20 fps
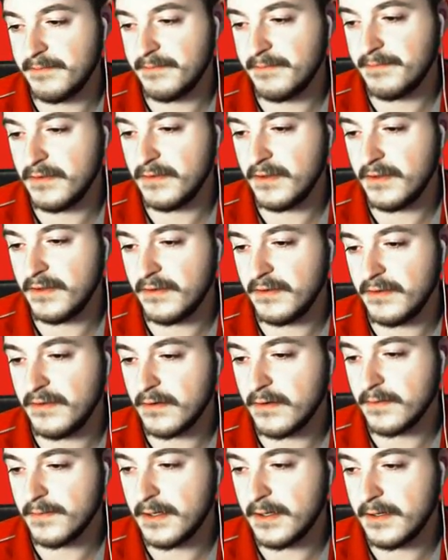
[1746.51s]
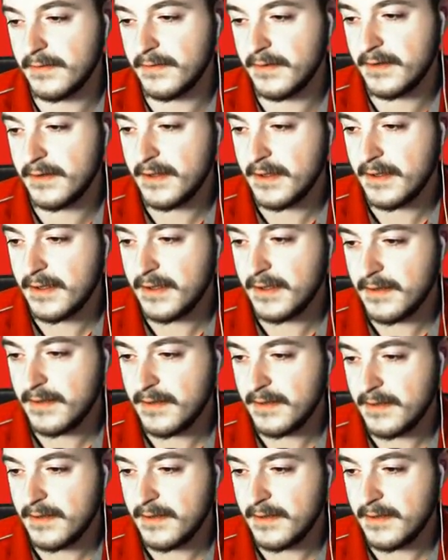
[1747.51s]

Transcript: boatload of Pokemon, put